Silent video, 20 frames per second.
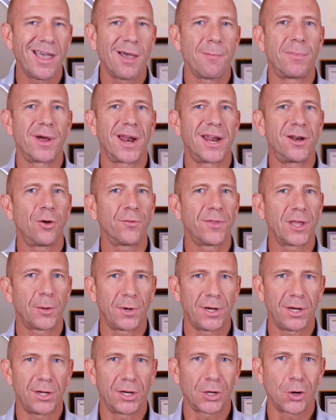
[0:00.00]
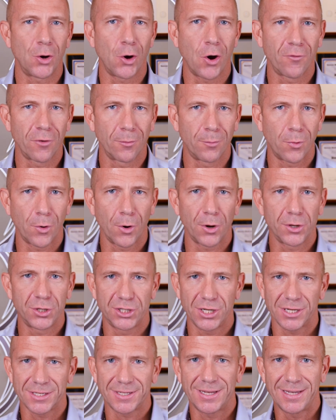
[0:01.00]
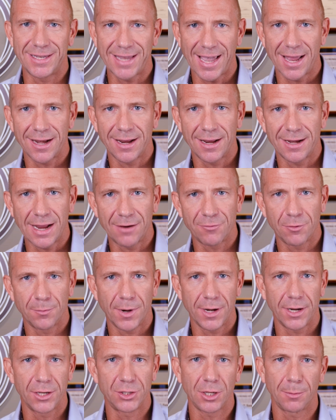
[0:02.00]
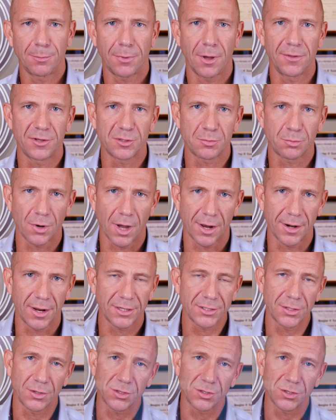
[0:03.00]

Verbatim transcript: but I don't think we need to go overboard just yet and everybody jump on this product. So